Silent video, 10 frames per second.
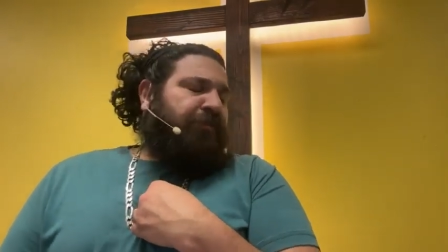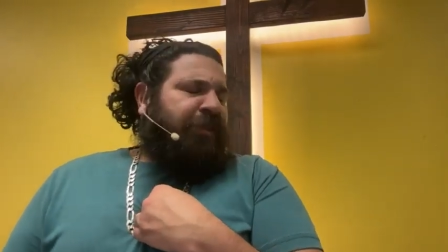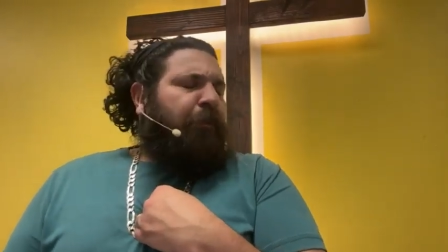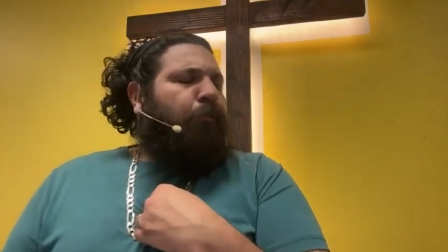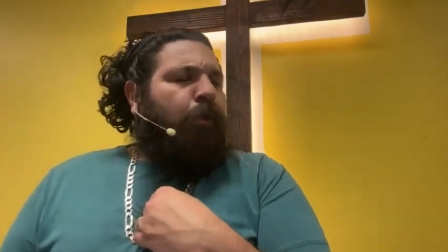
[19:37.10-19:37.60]

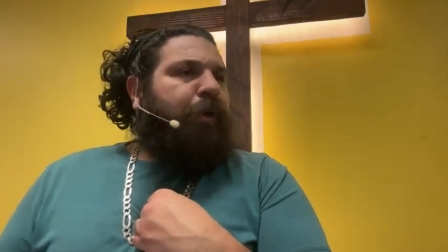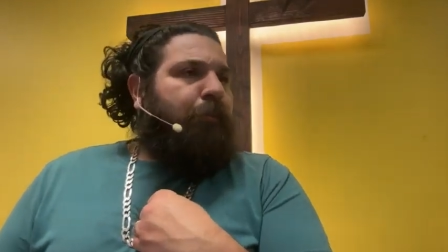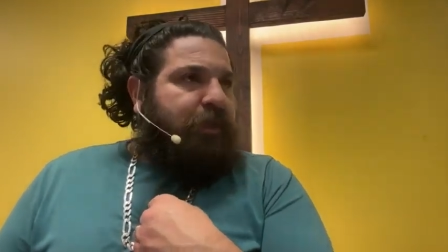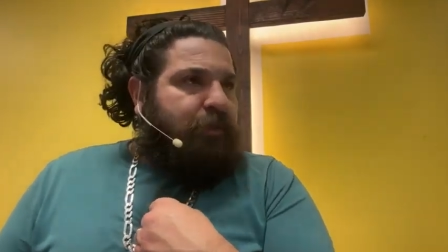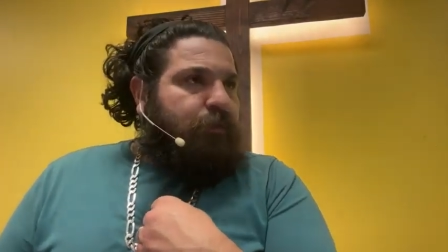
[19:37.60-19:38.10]
it's an
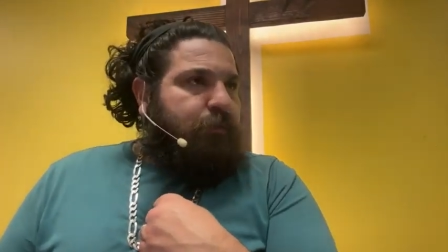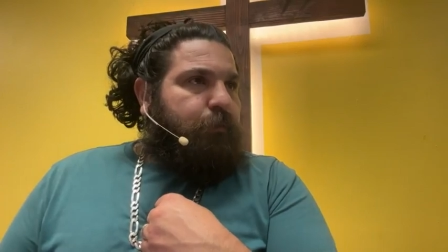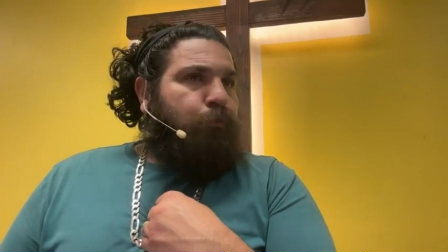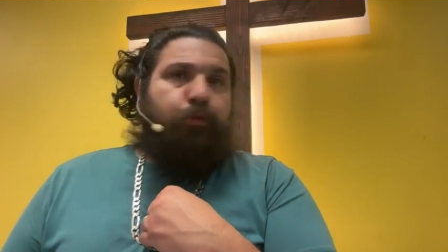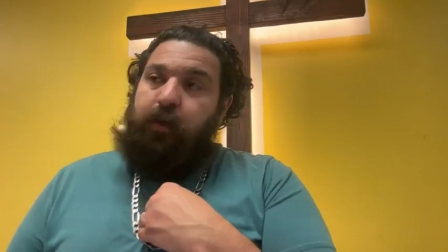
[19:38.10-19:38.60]
important muscle,
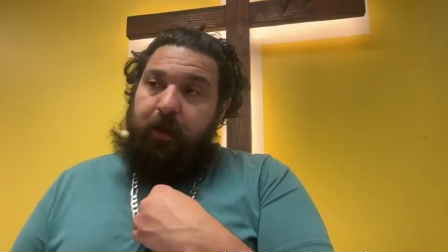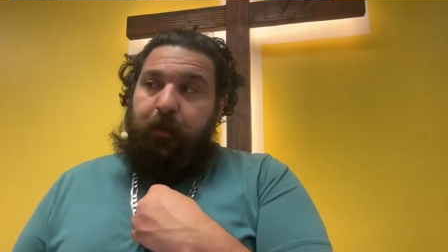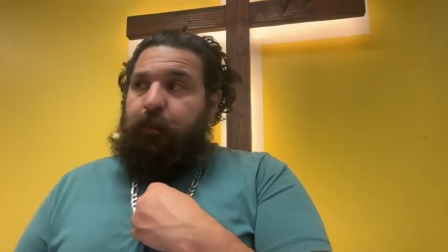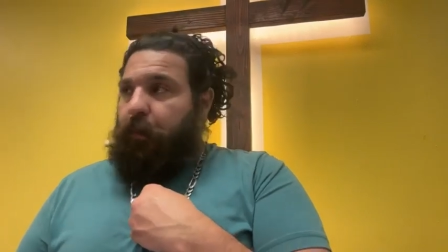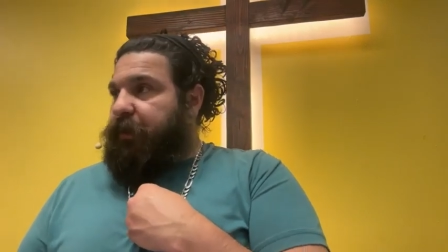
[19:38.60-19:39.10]
really
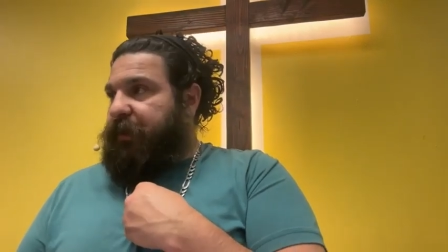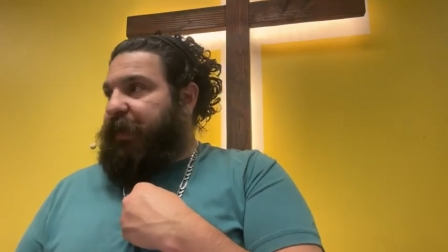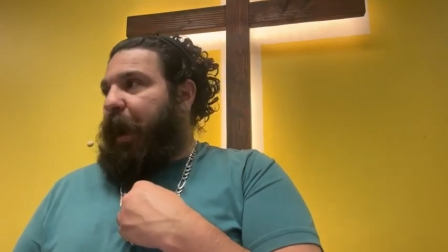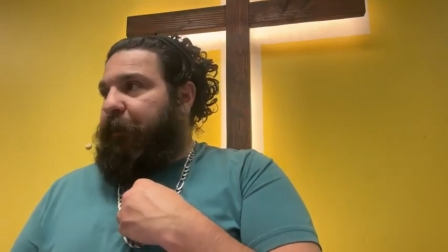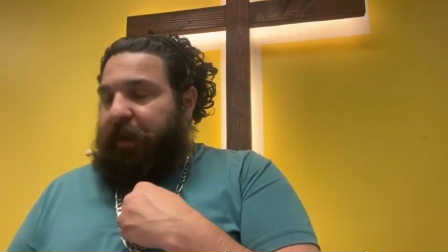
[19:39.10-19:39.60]
important. You
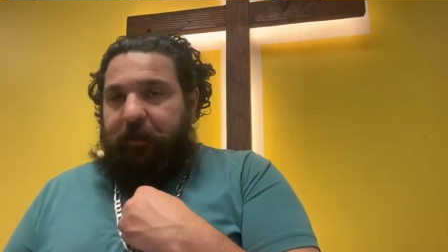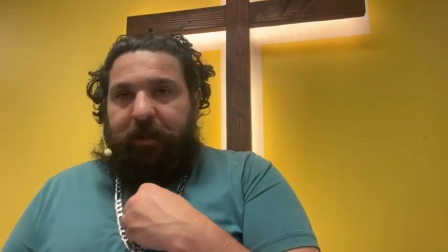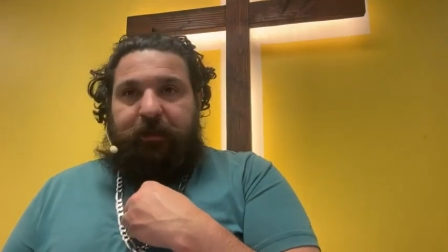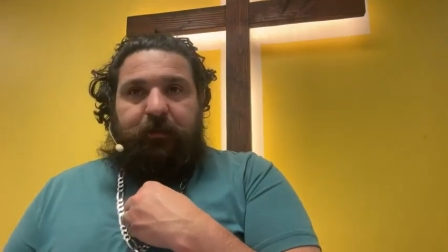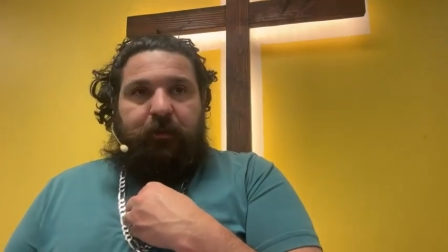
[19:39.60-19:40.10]
die without
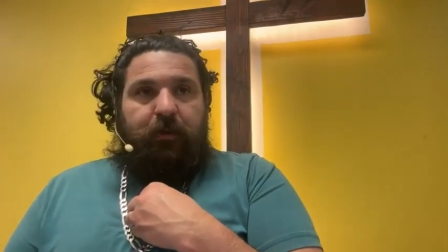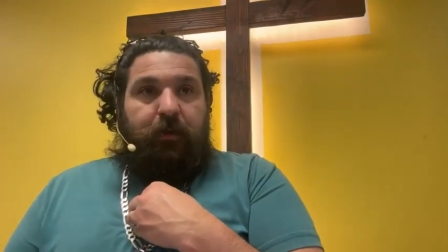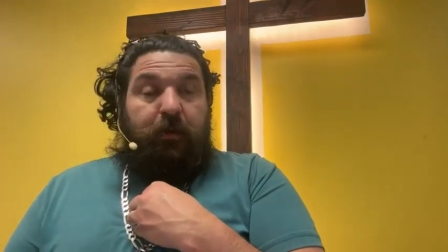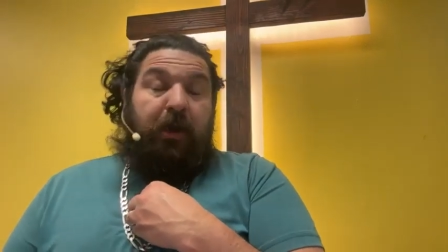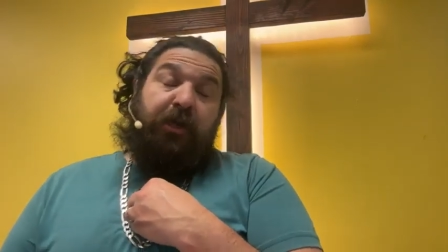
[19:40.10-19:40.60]
it.
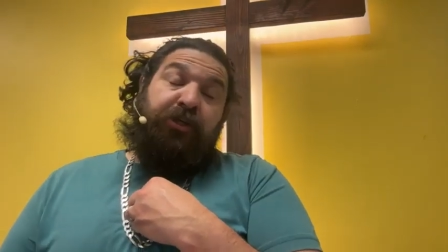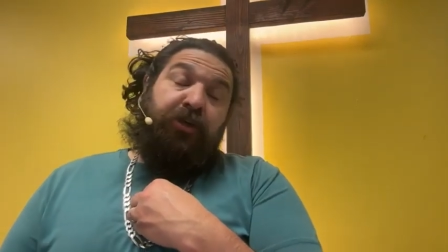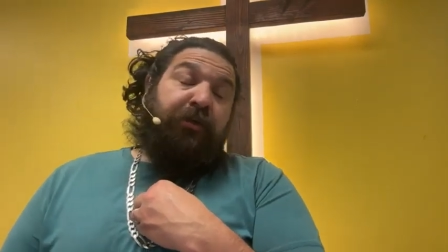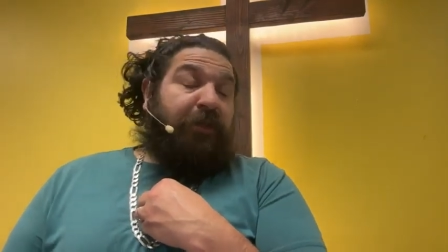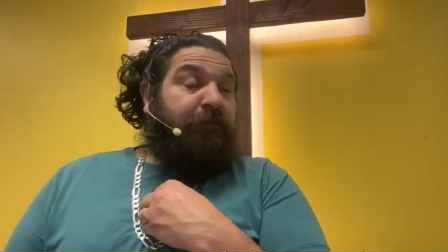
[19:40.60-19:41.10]
Actually,
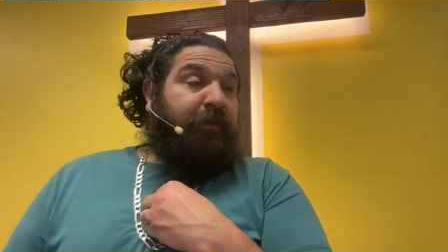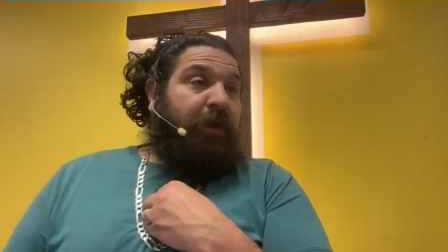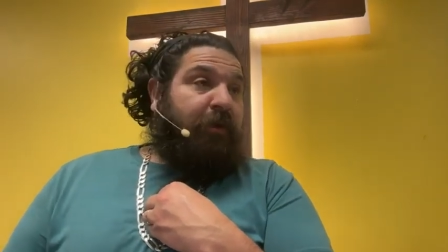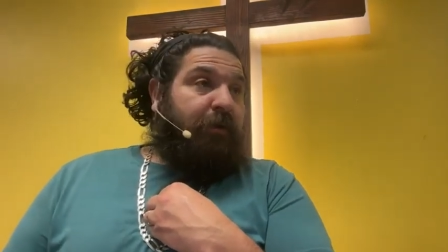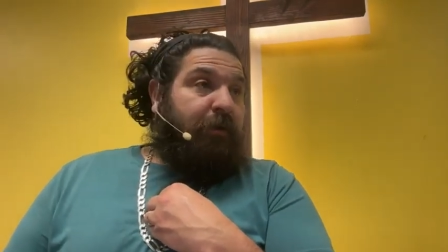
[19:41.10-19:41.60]
you can live
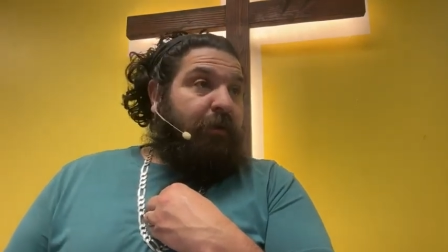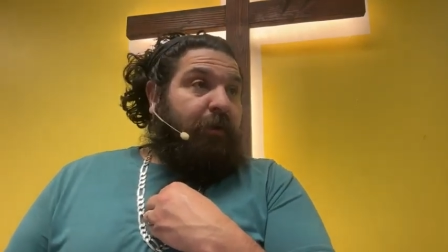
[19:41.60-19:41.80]
without it.